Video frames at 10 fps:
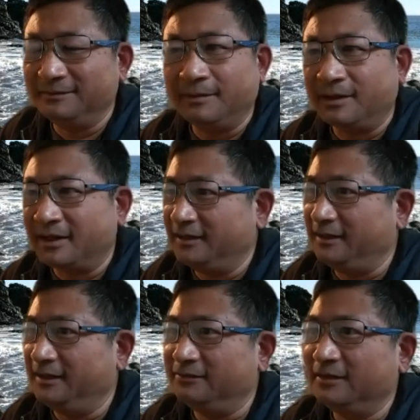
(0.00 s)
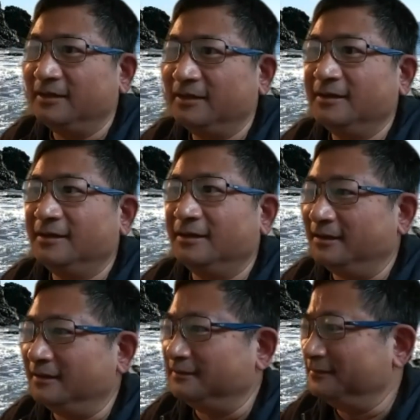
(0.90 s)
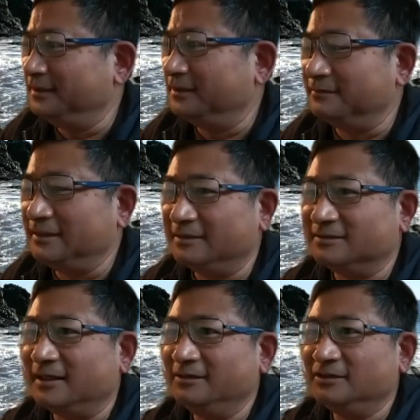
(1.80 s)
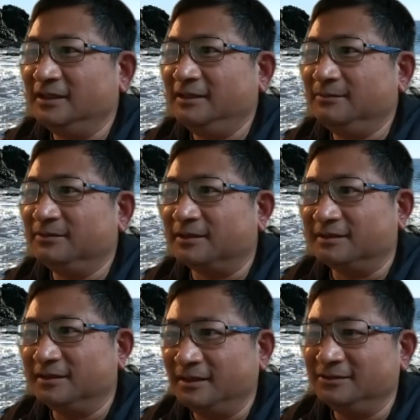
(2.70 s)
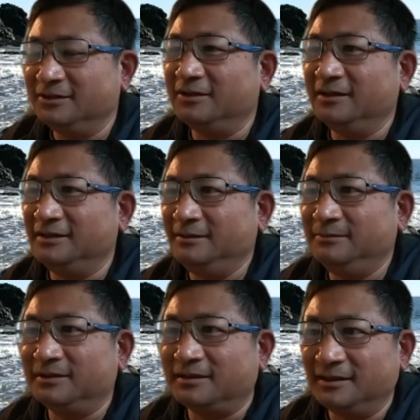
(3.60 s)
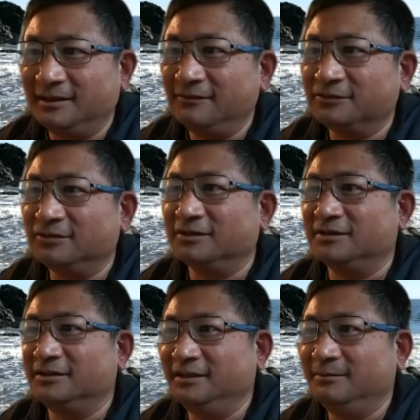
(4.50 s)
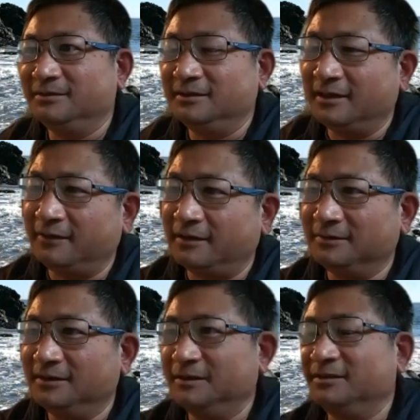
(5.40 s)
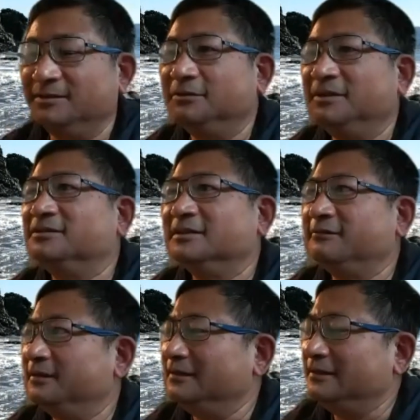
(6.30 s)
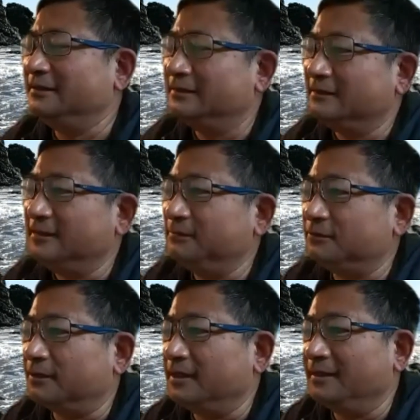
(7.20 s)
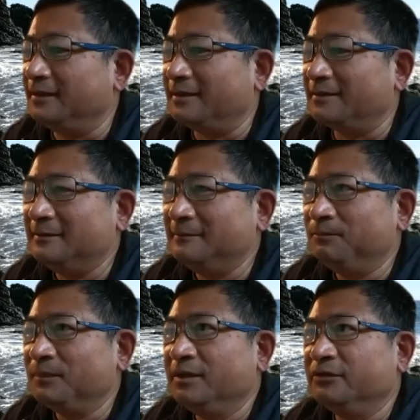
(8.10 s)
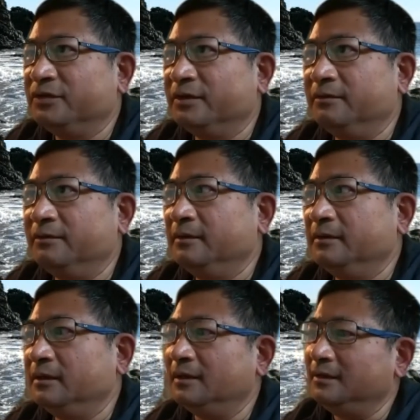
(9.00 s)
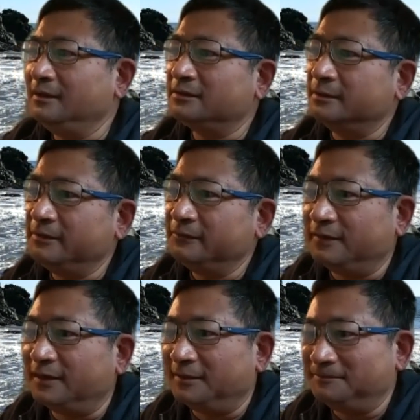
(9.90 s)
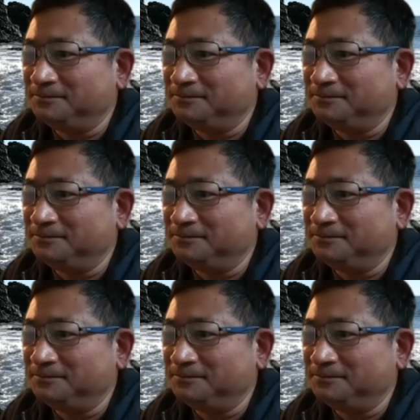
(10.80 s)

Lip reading: marketings, data science teams, or data engineering teams, or data infrastructure teams, or DevOps teams, and so there's different teams working on that. So in terms of,